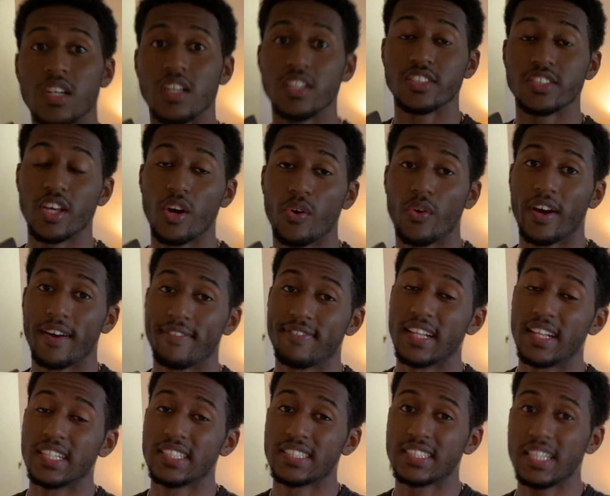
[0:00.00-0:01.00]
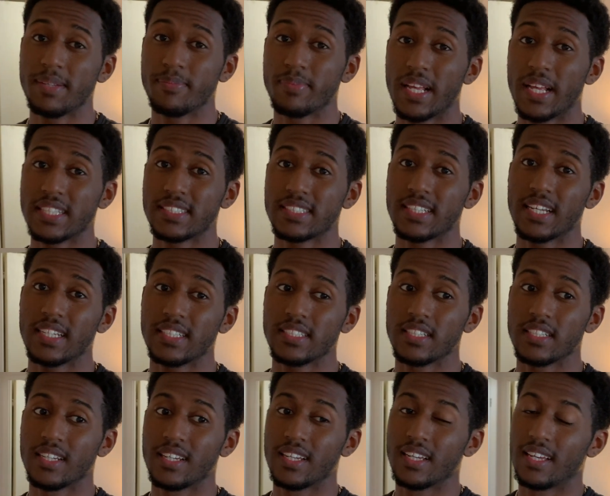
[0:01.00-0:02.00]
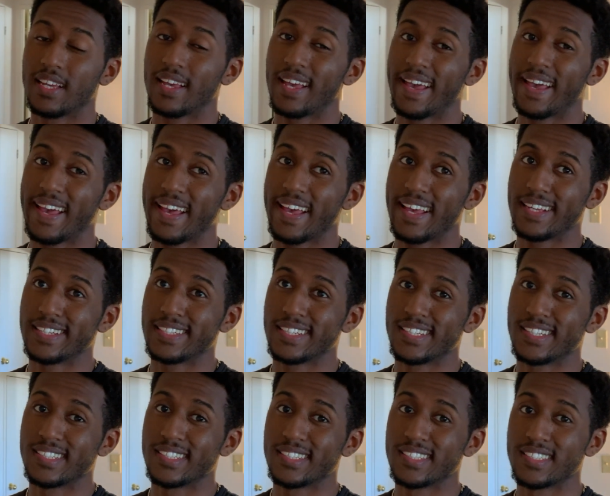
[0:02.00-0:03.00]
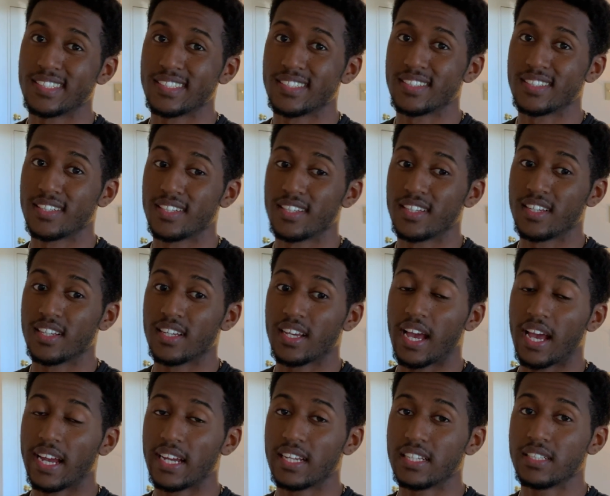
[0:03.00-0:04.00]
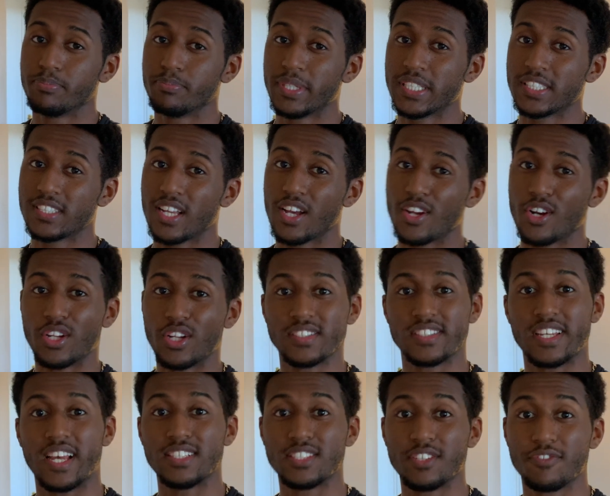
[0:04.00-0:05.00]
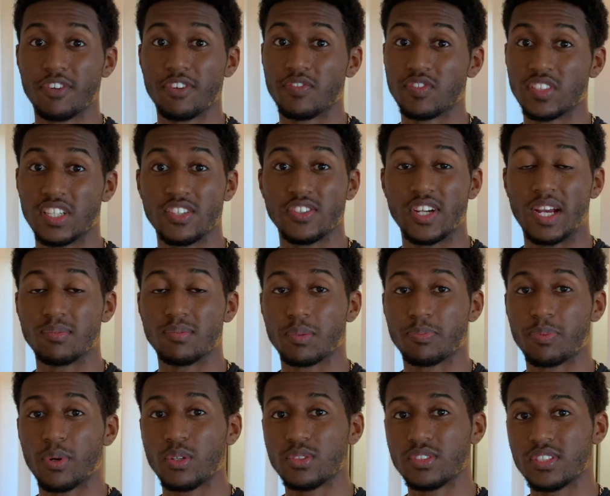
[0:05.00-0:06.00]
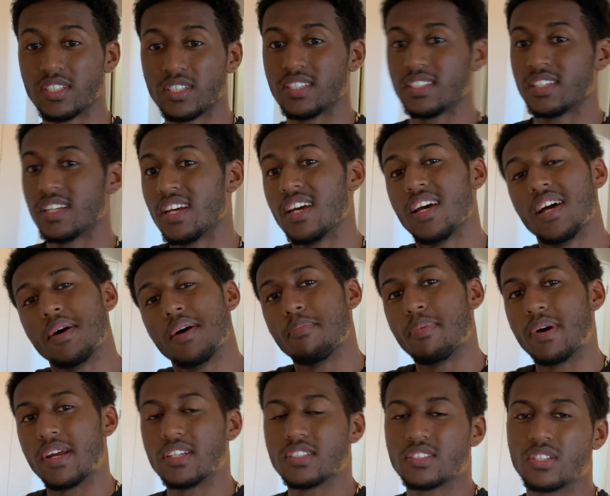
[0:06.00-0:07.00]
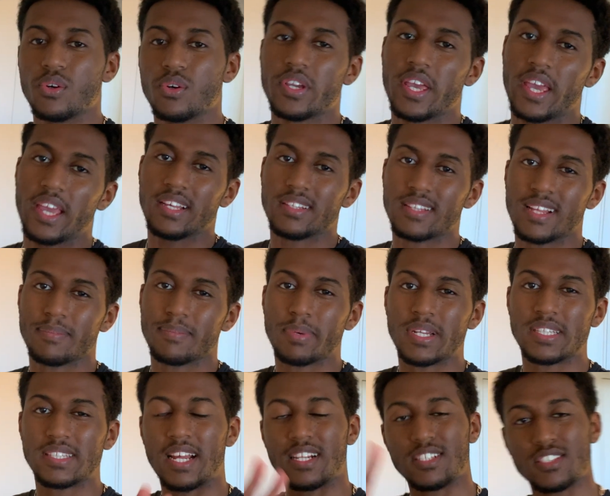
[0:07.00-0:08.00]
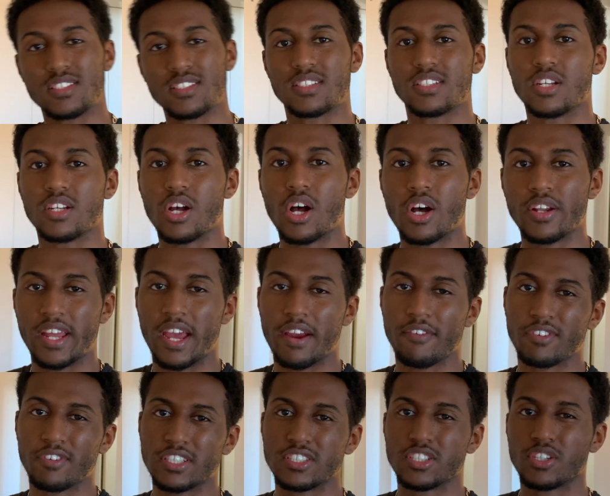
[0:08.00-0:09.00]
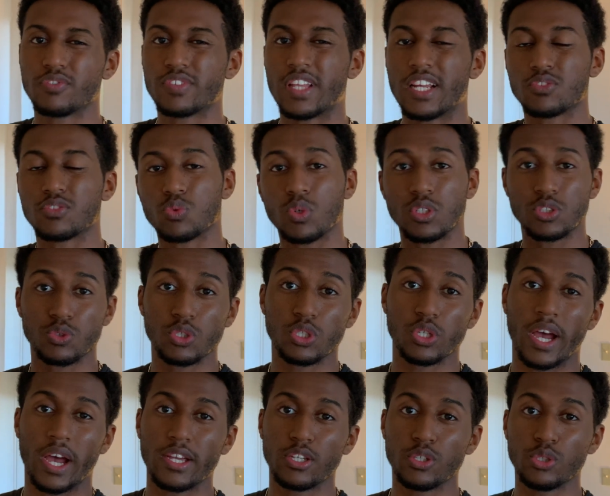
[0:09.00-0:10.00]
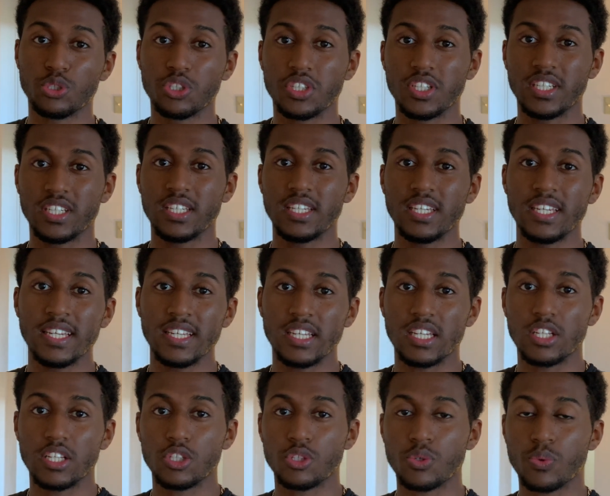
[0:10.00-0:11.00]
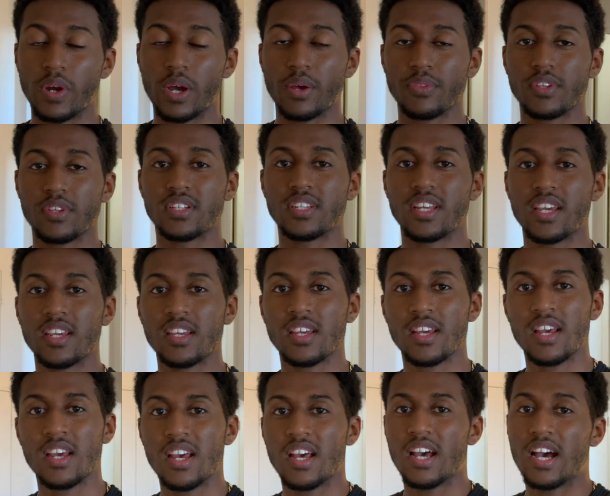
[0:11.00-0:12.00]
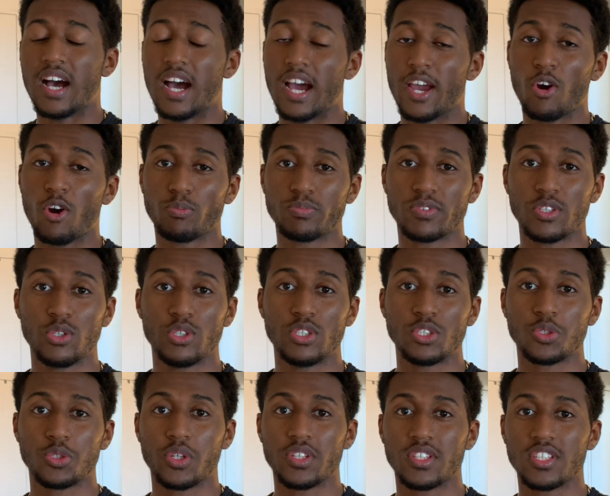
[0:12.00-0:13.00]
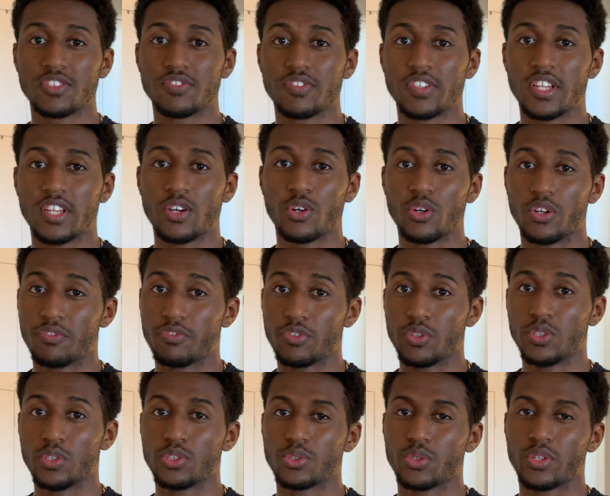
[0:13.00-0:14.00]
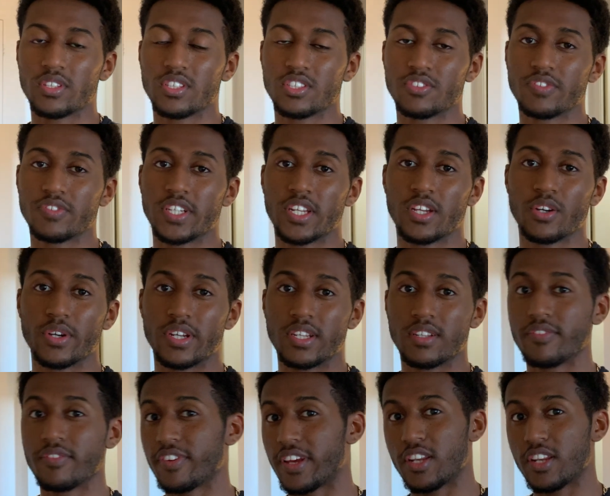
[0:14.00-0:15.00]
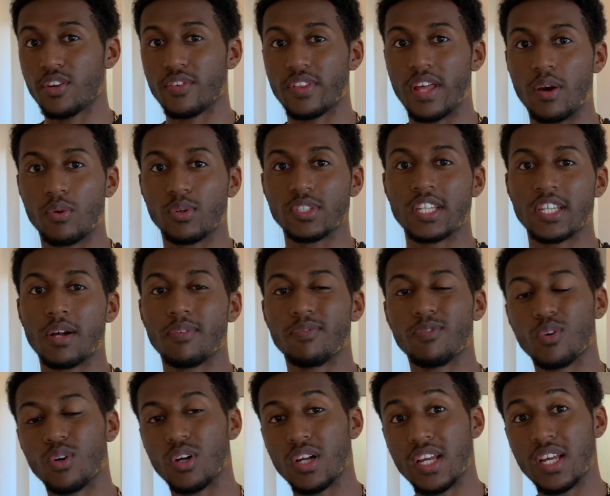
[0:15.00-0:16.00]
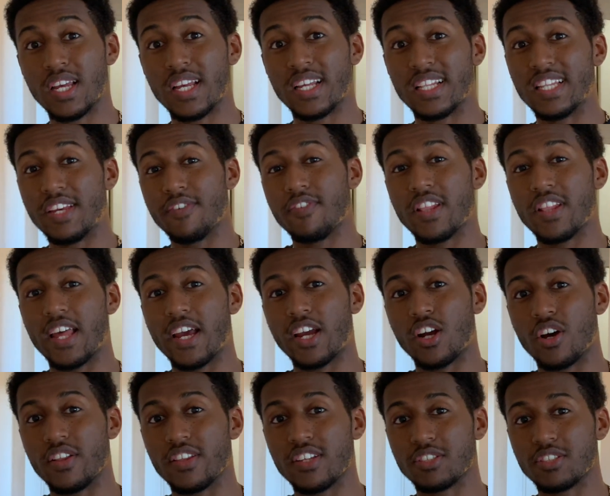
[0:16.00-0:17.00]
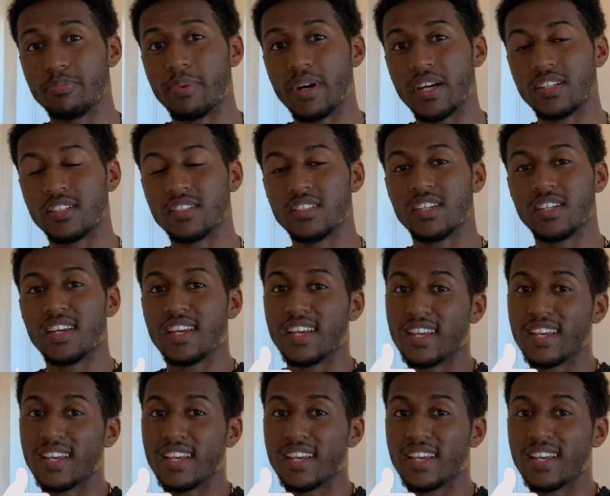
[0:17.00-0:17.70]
So I fell asleep last night and I missed out on 10 to 15 grams of protein, but it's okay. That's on average of I usually eat throughout the day. I hope you enjoyed this video. If you enjoyed this video and if any of that was helpful, leave a like on this button.